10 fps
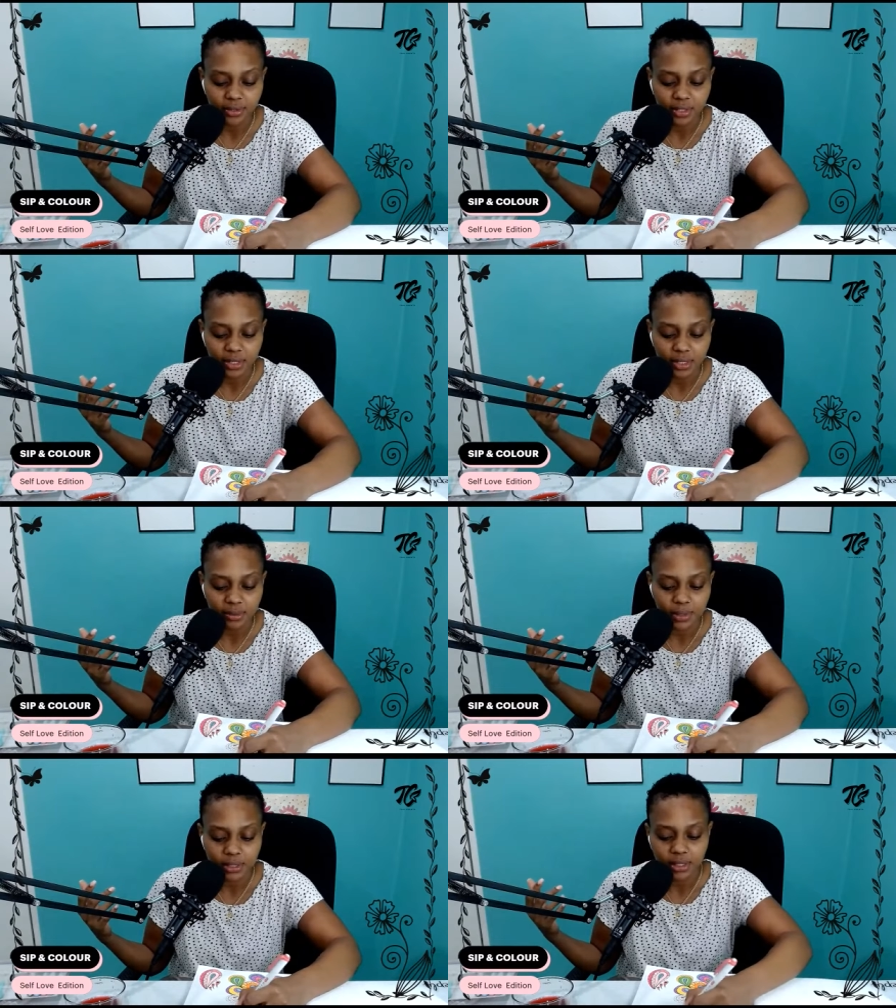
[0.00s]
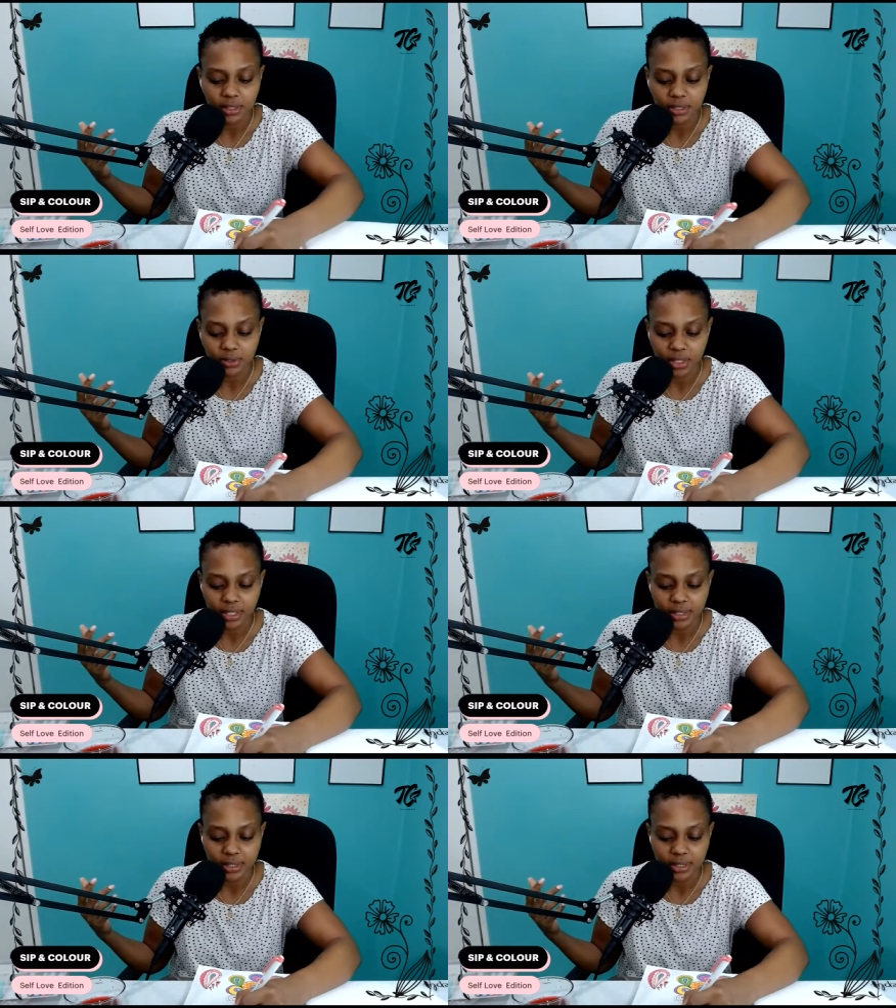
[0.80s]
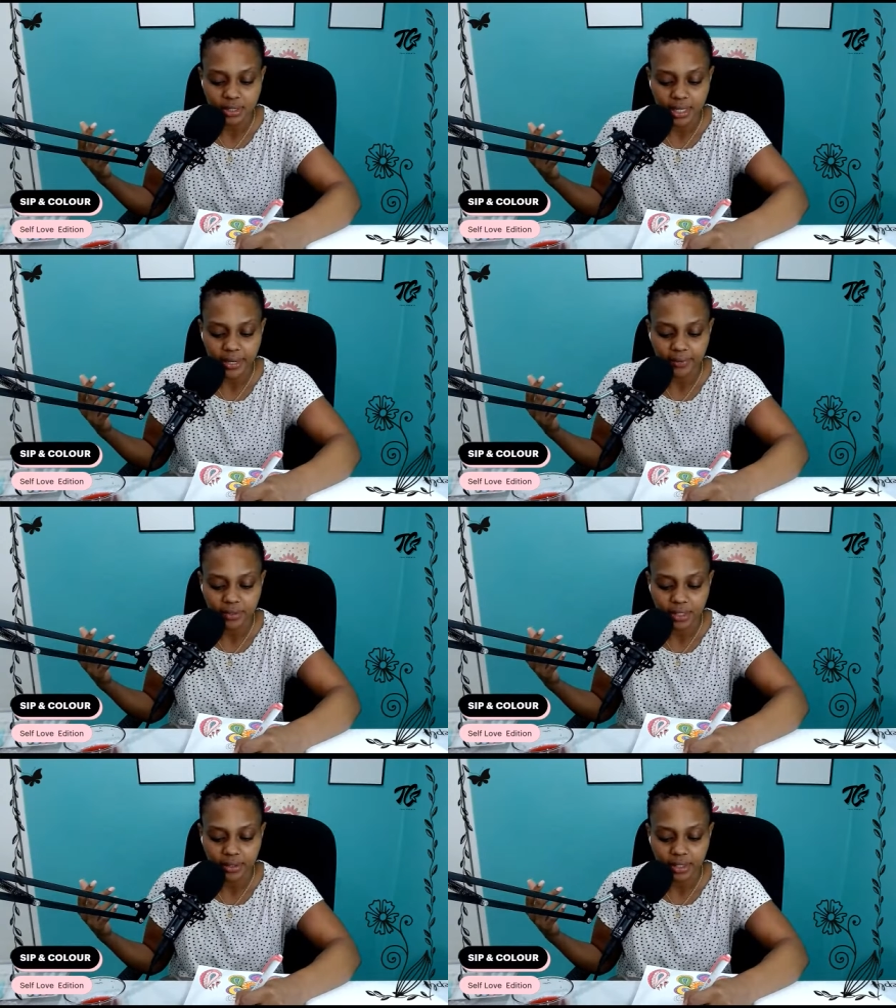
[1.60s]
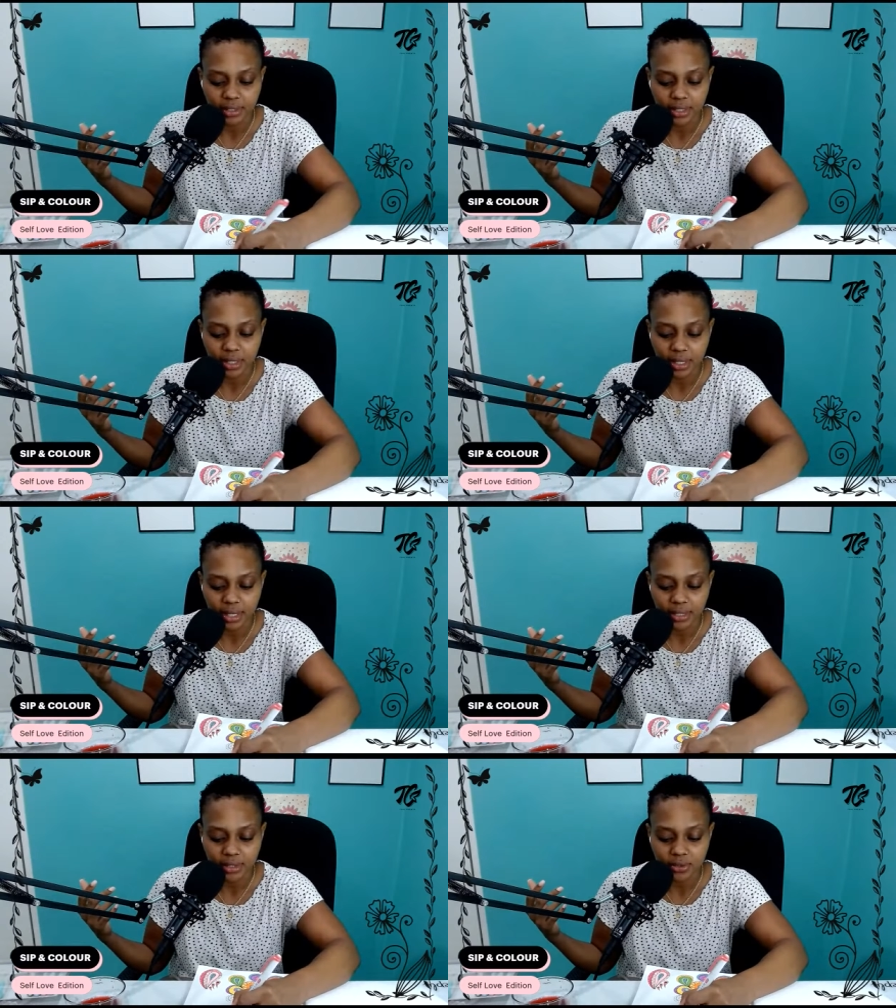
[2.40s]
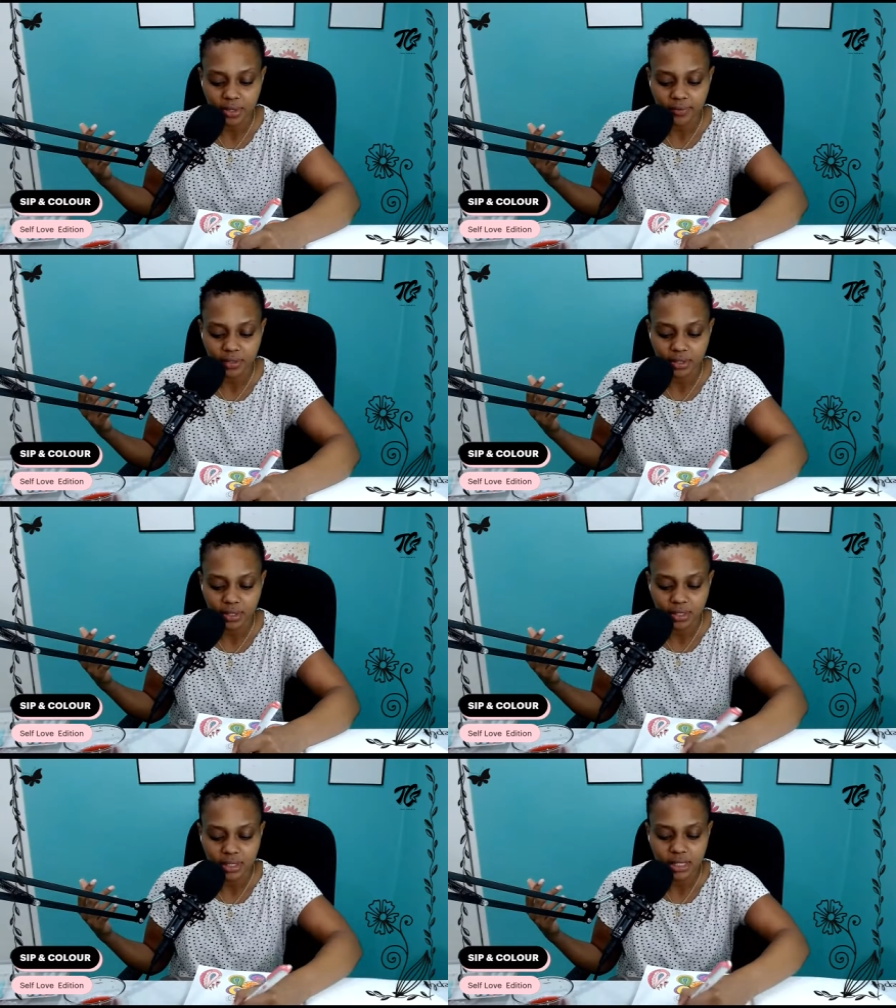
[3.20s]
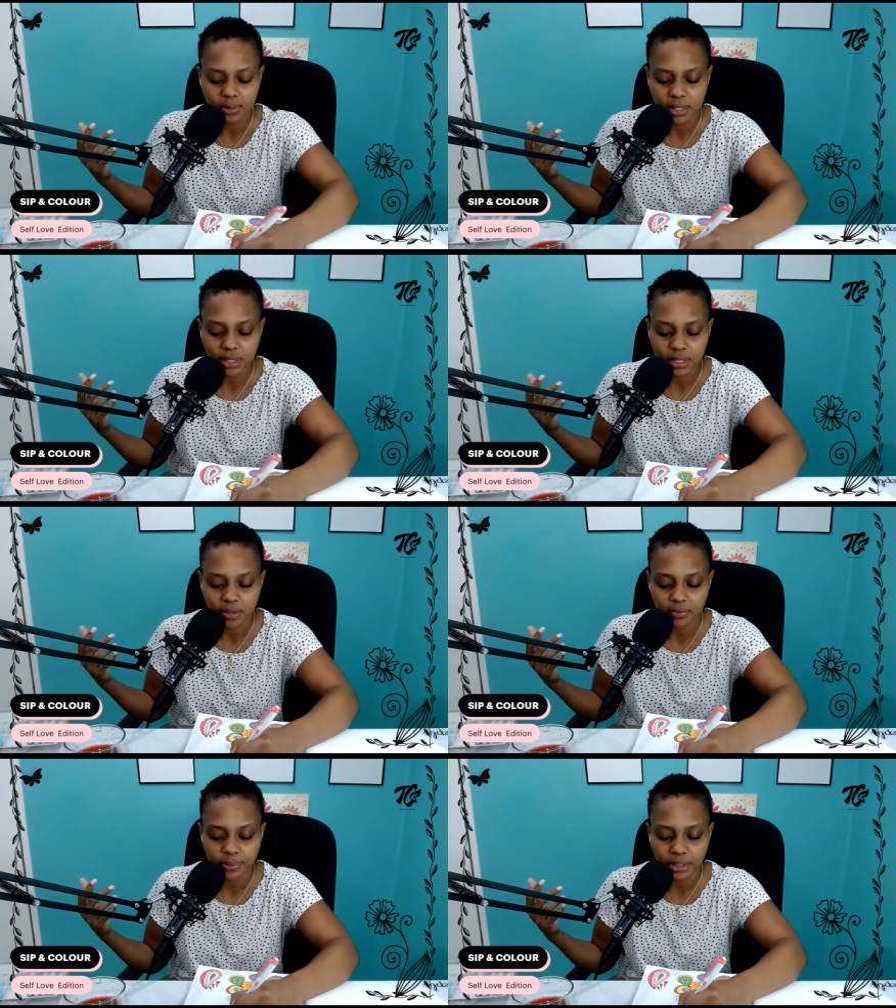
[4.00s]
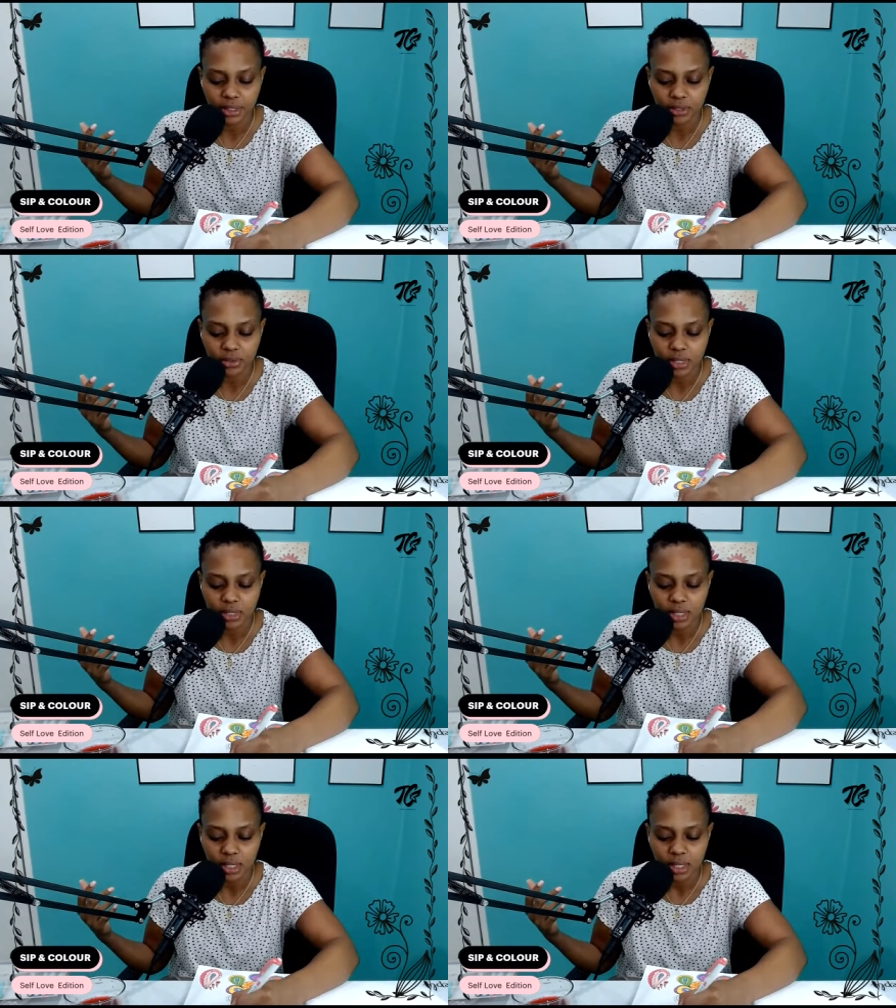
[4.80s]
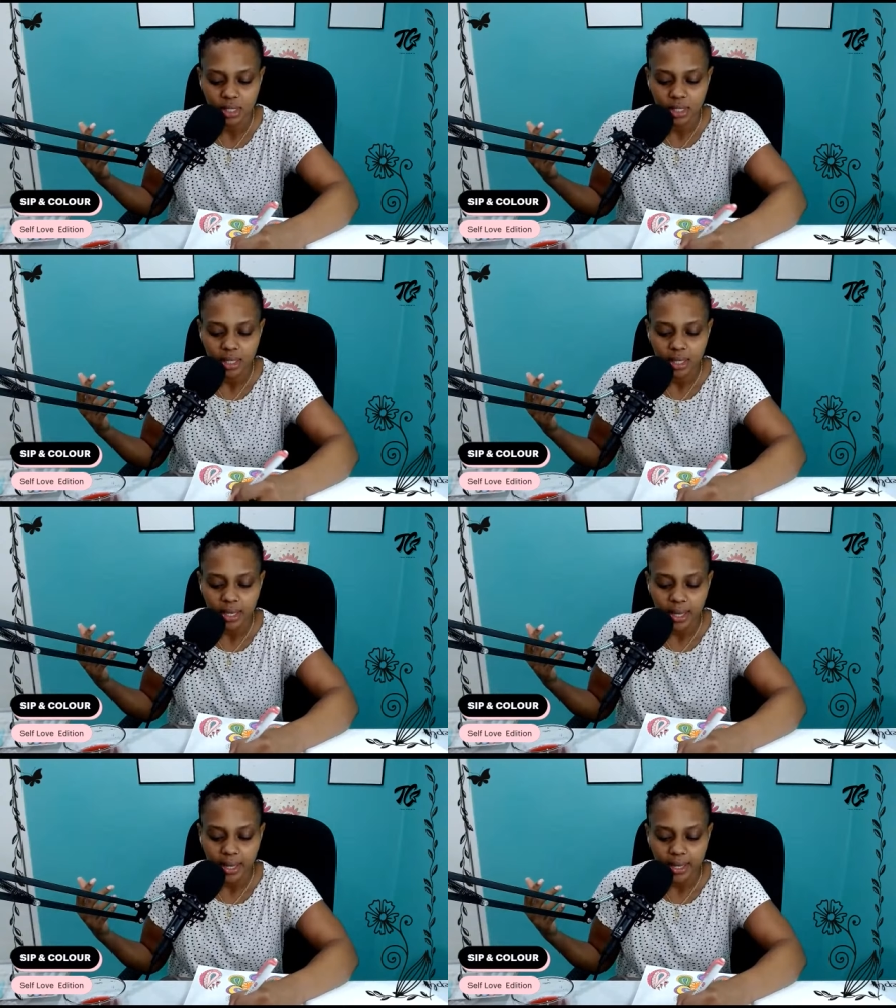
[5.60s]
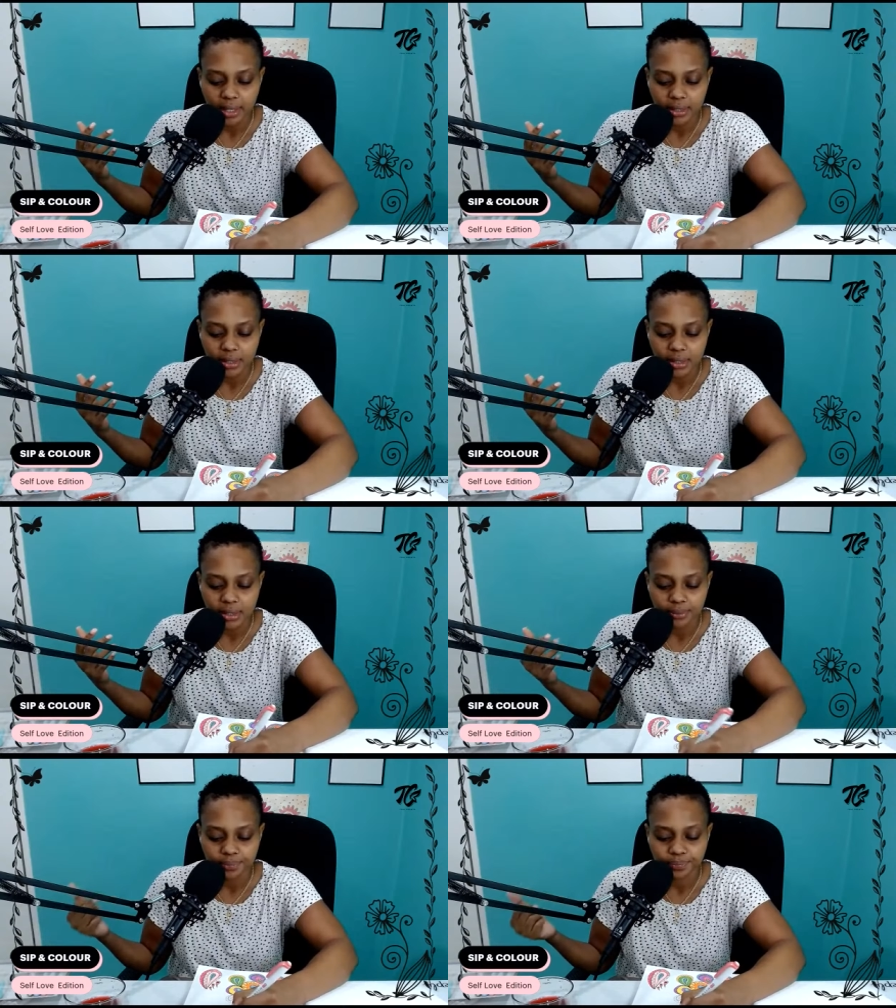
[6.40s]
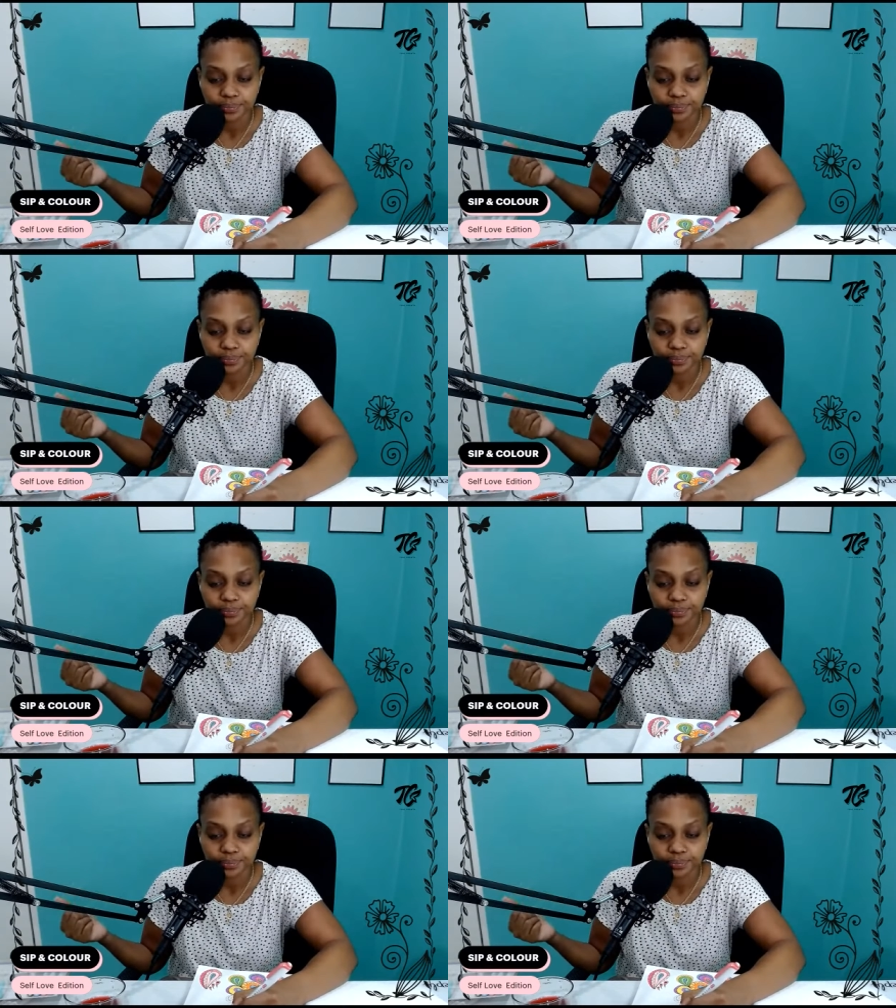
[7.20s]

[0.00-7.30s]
So this is me telling you guys this live and direct. I think as though I've gotten to a space of burnout. And